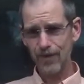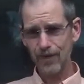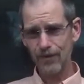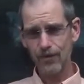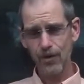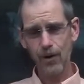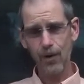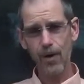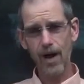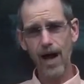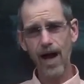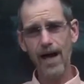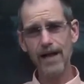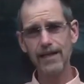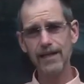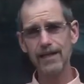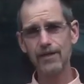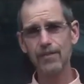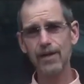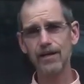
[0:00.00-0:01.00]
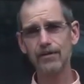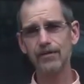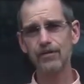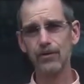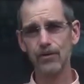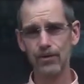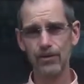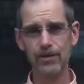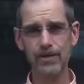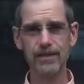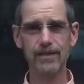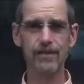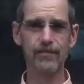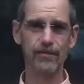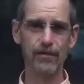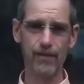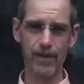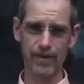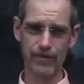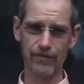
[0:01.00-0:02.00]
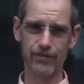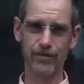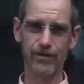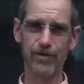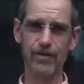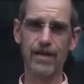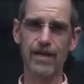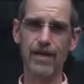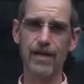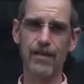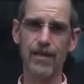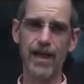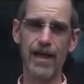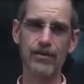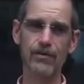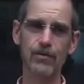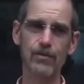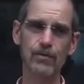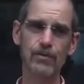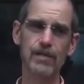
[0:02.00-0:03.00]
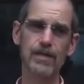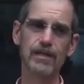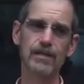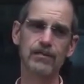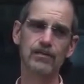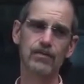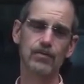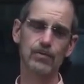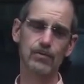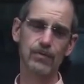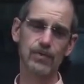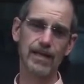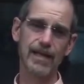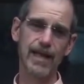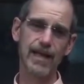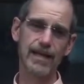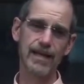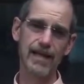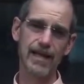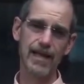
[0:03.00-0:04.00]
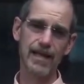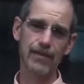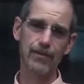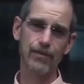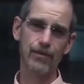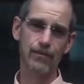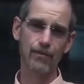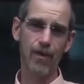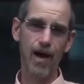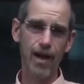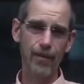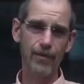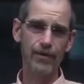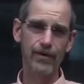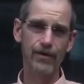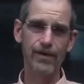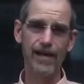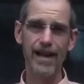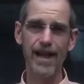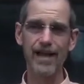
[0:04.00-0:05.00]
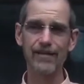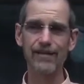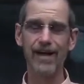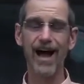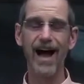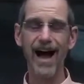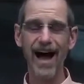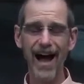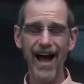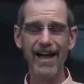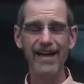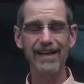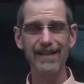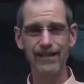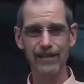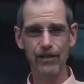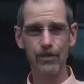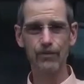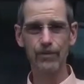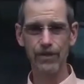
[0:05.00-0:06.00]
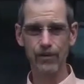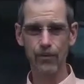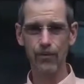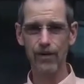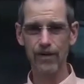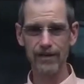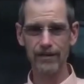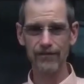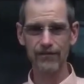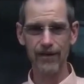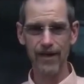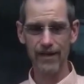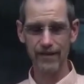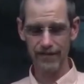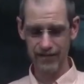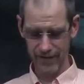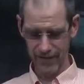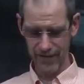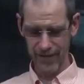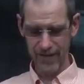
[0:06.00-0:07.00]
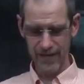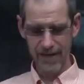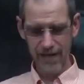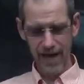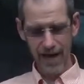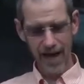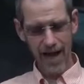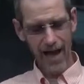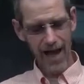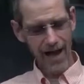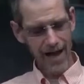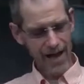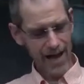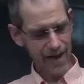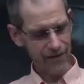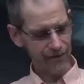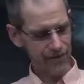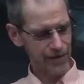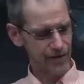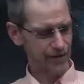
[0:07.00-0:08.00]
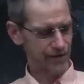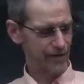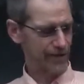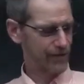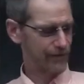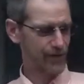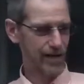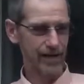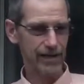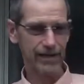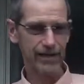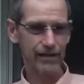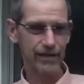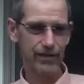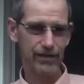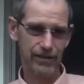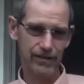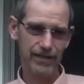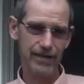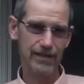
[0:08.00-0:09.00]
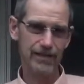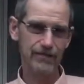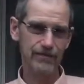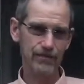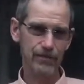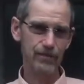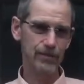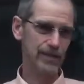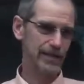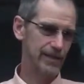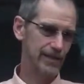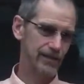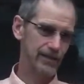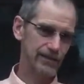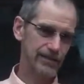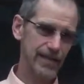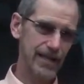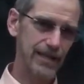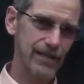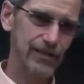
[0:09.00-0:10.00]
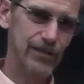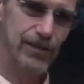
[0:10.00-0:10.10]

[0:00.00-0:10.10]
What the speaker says: So I emailed you early in the semester that you need to get a thermometer that has a high and low recording device. I have this thing right here. Can you zoom in here and take a